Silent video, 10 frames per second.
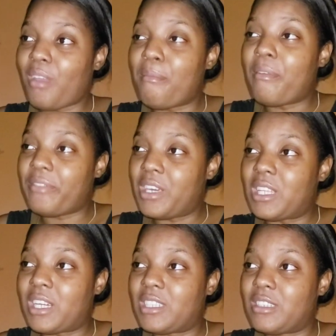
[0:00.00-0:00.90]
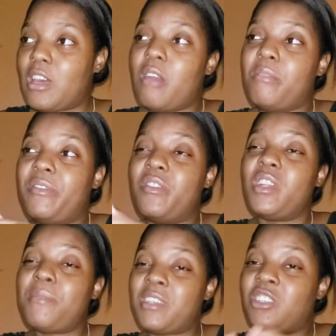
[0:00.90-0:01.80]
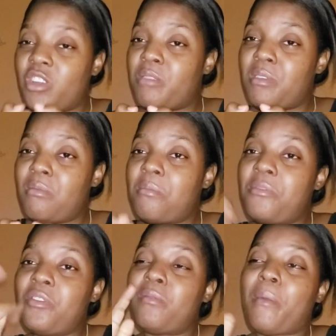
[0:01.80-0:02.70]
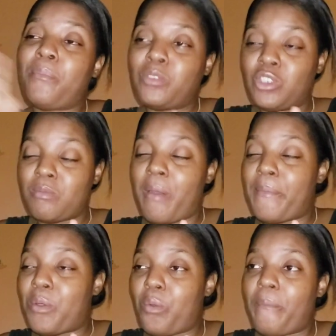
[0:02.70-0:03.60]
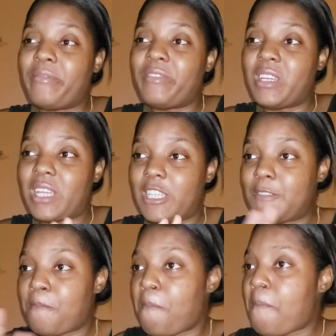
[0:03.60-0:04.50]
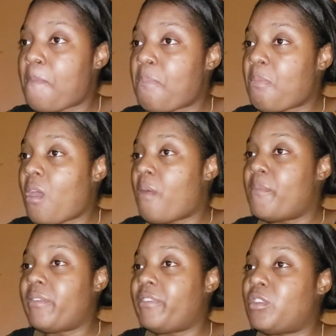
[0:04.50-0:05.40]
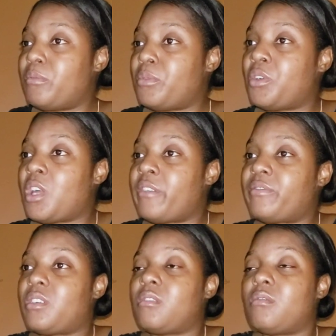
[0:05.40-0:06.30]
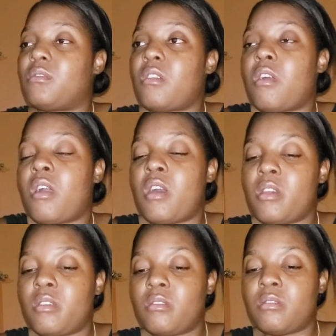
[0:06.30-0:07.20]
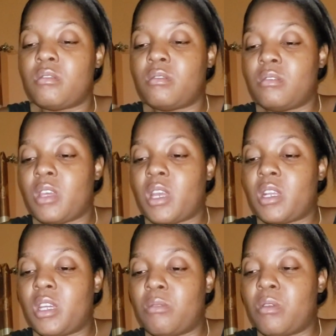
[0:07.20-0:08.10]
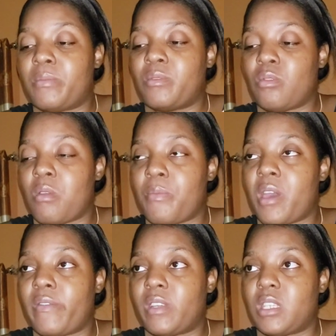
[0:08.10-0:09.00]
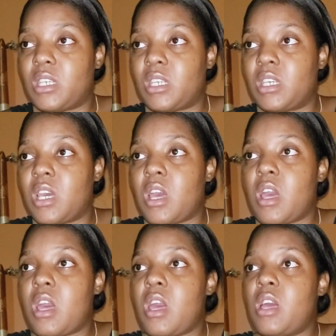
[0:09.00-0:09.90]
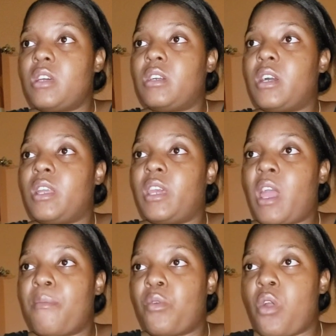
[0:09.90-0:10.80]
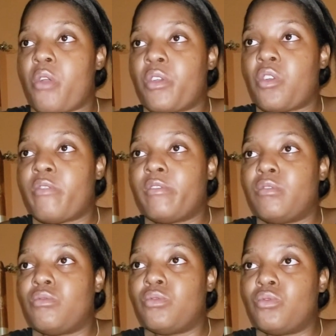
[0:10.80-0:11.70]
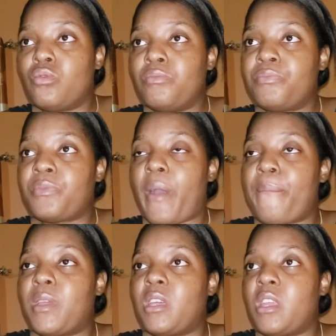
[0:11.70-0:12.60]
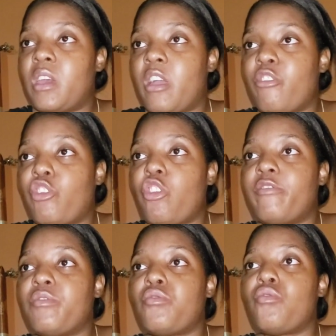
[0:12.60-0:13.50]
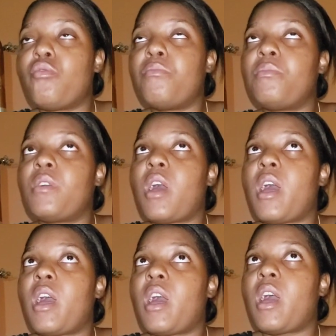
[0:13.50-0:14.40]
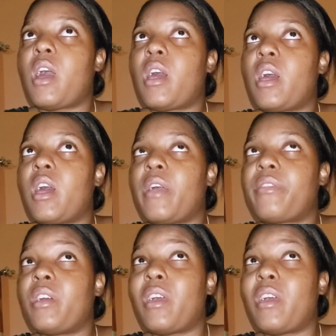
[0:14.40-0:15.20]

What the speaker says: I feel that. If you never judge the baby, I feel not pushing at me. I feel that. But I feel not more after. And then clean me up, sew me up and everything. And then carry me go to recovery room. And I did there recovery room. I feel